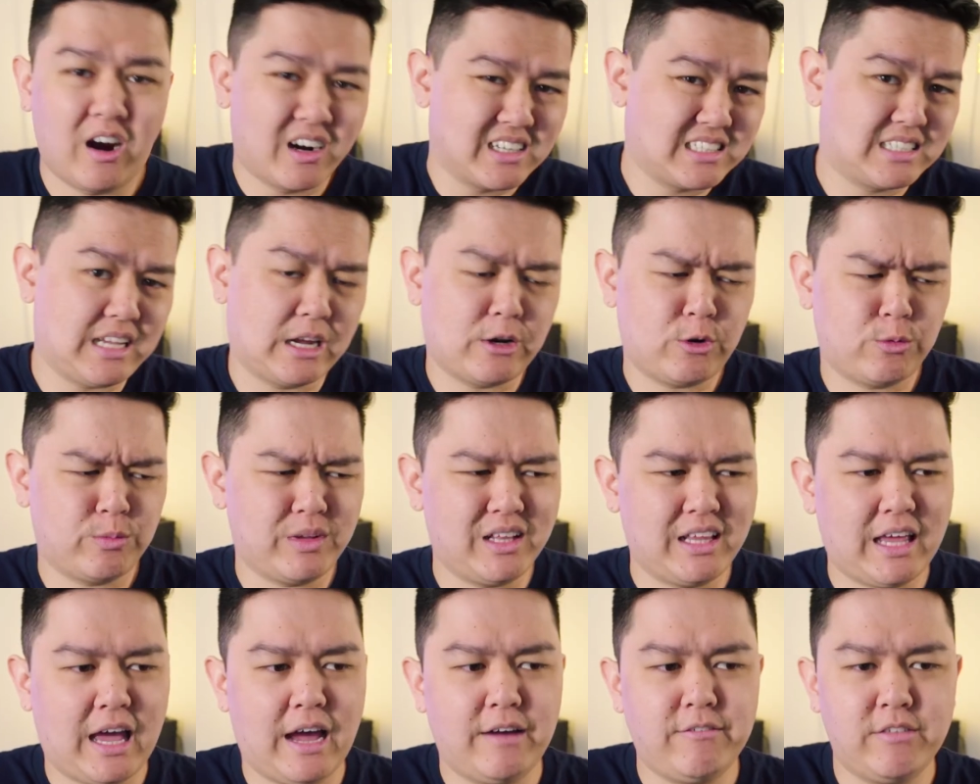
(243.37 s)
Honestly, I don't
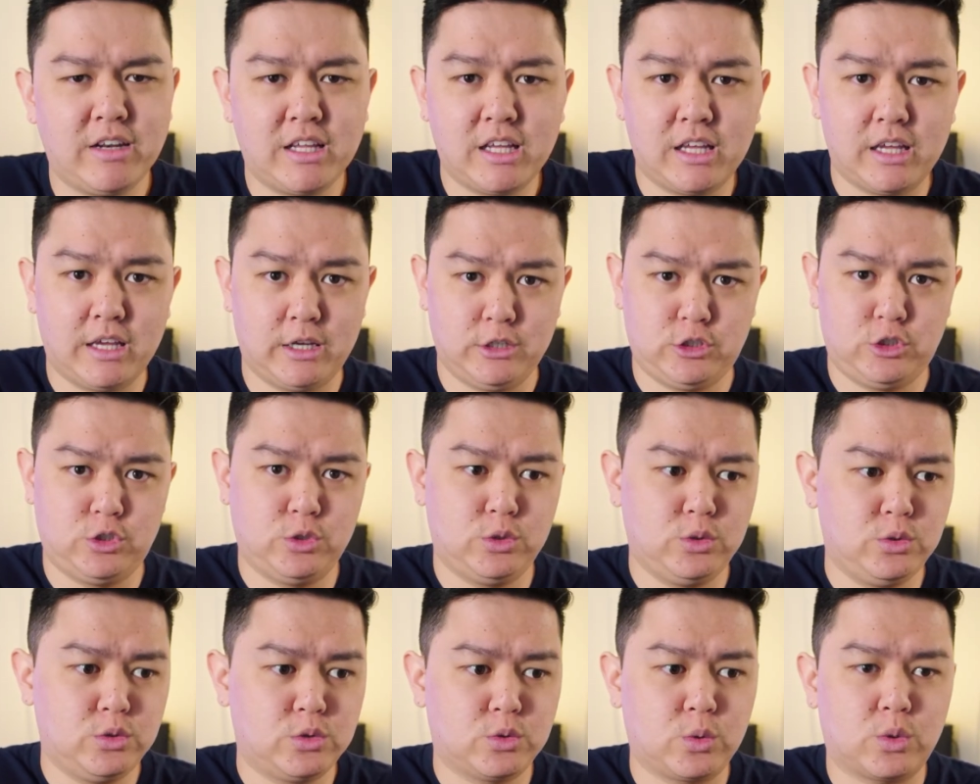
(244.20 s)
really have any
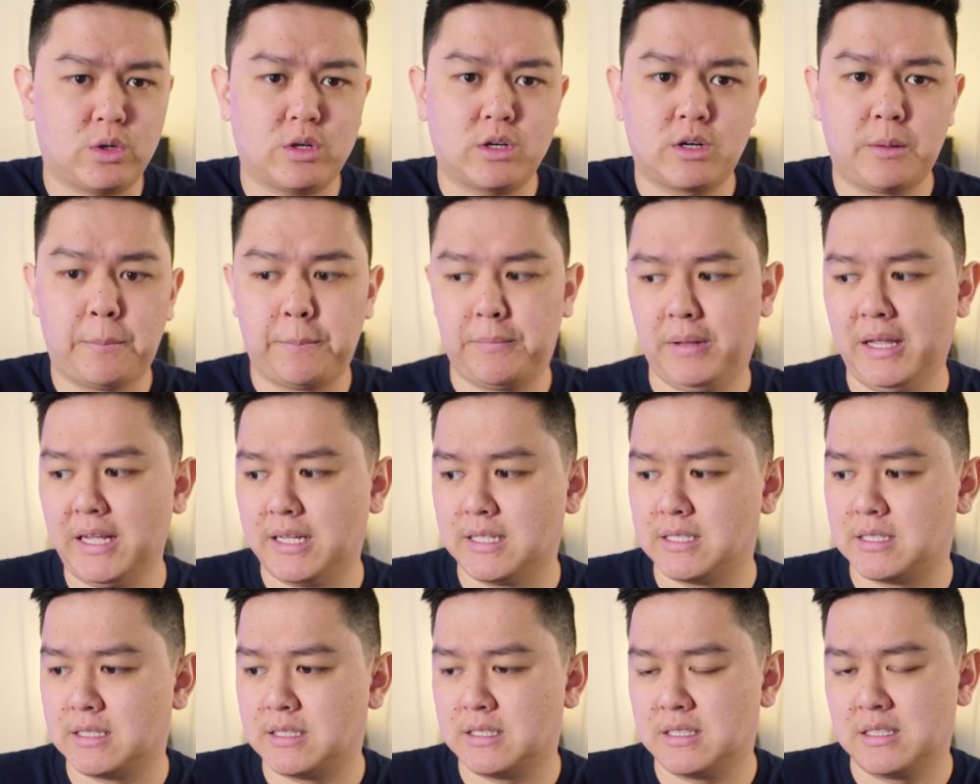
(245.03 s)
issues or
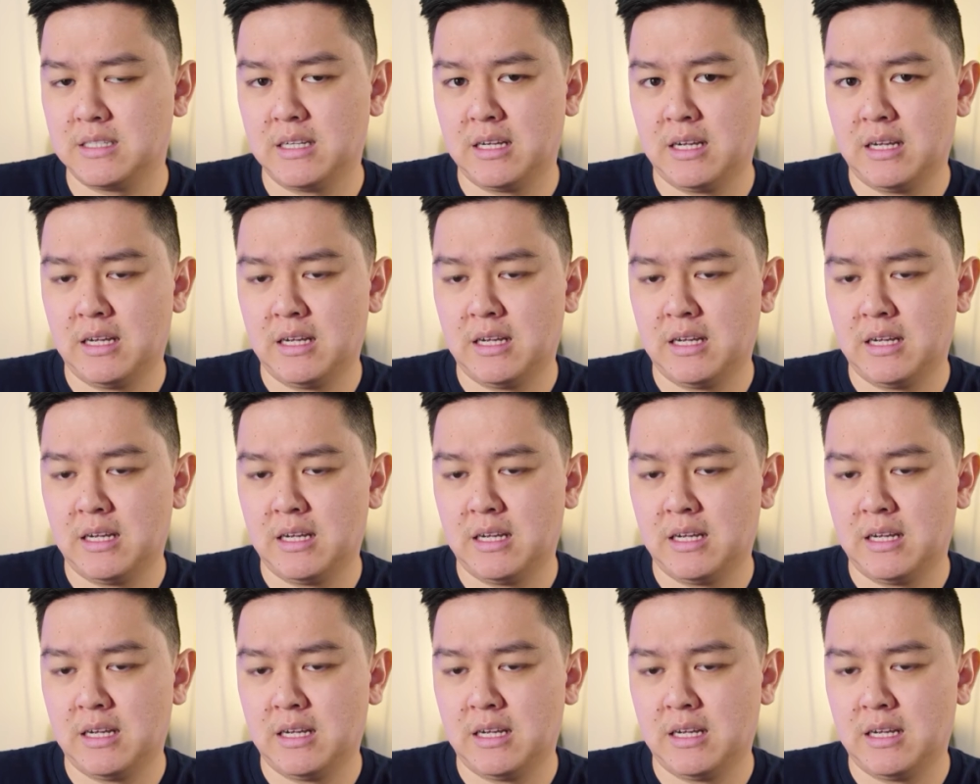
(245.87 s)
complaints.